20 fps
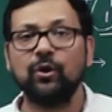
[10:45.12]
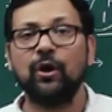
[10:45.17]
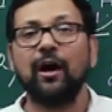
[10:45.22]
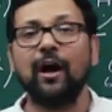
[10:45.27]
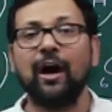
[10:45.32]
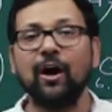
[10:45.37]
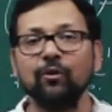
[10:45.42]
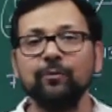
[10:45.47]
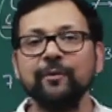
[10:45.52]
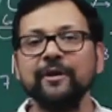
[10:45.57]

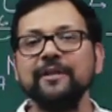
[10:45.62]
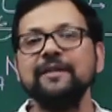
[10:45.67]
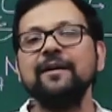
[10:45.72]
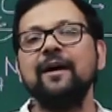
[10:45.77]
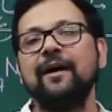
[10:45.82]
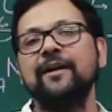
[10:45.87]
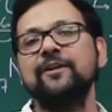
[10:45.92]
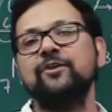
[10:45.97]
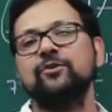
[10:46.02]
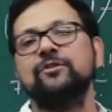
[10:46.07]
how many
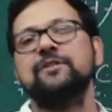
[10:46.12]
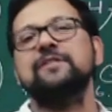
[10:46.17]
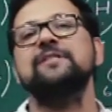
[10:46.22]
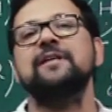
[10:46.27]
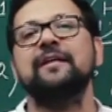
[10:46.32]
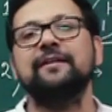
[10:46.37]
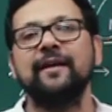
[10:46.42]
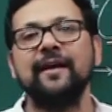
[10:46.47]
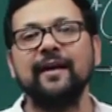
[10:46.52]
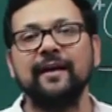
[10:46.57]
hydrogens
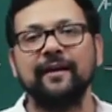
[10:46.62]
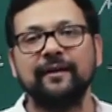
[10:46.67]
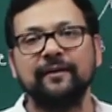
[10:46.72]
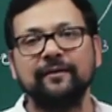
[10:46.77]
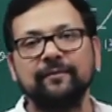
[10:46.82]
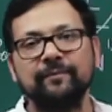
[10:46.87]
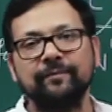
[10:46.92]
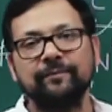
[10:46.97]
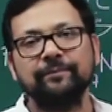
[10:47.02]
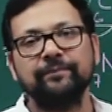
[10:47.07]
are
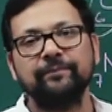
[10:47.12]
there?